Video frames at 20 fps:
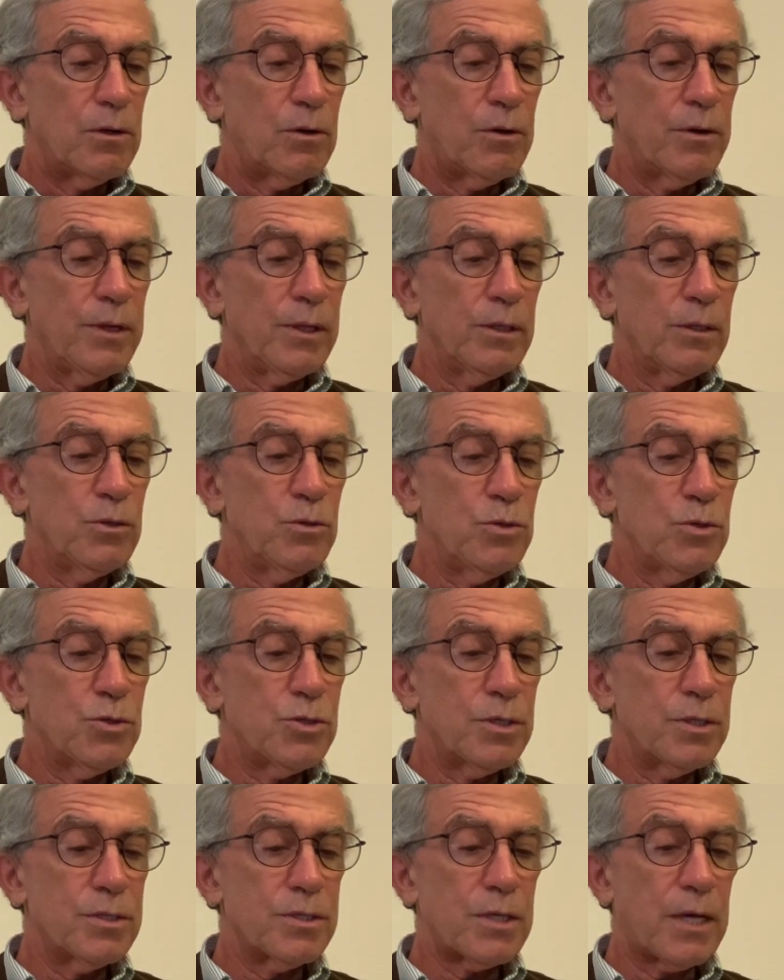or
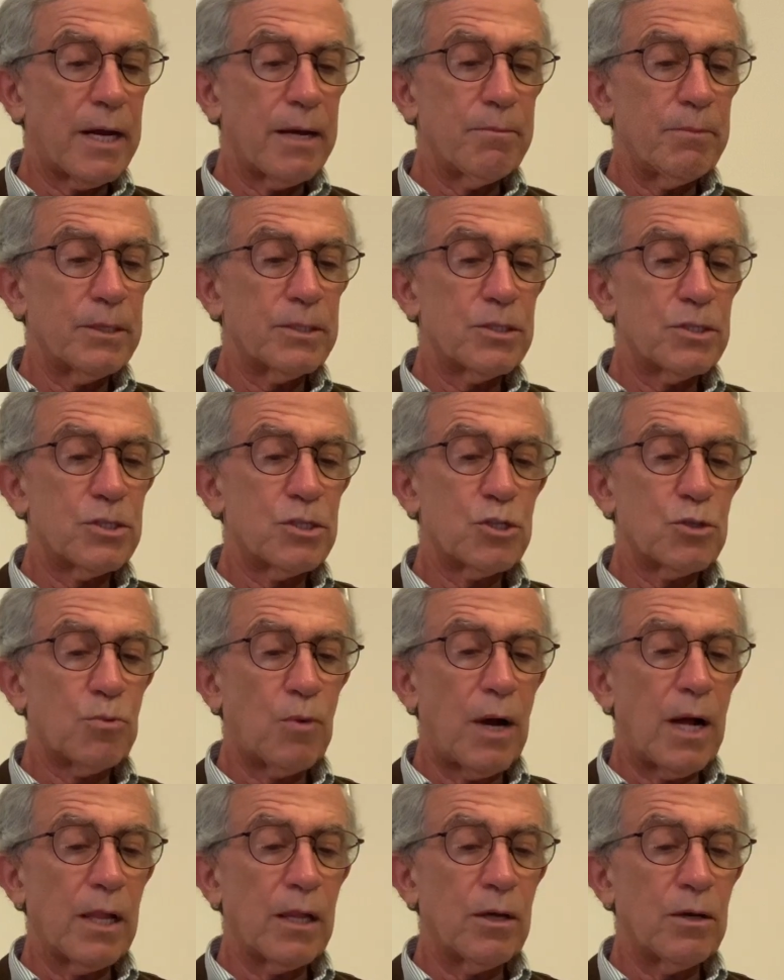illusions I must
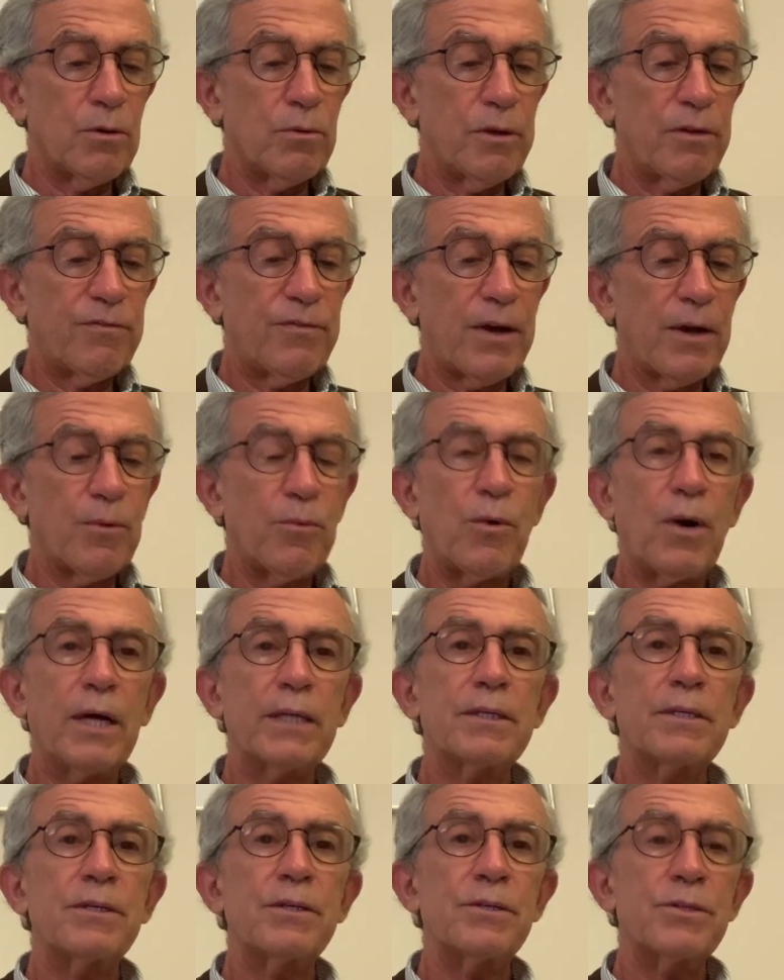swallow if I
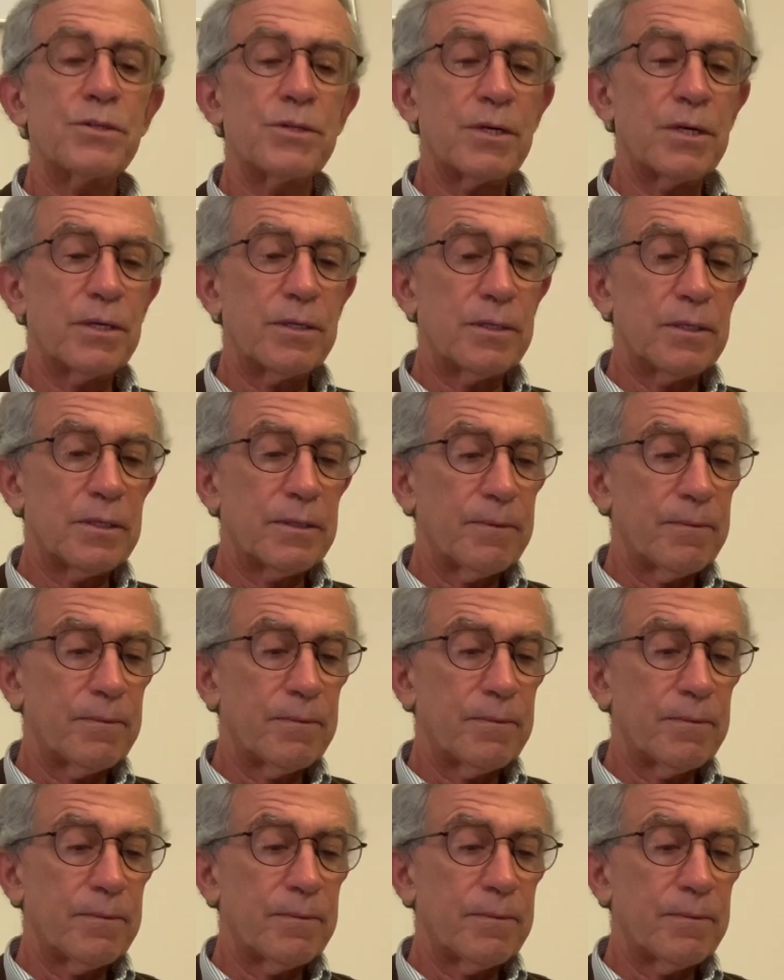want dessert.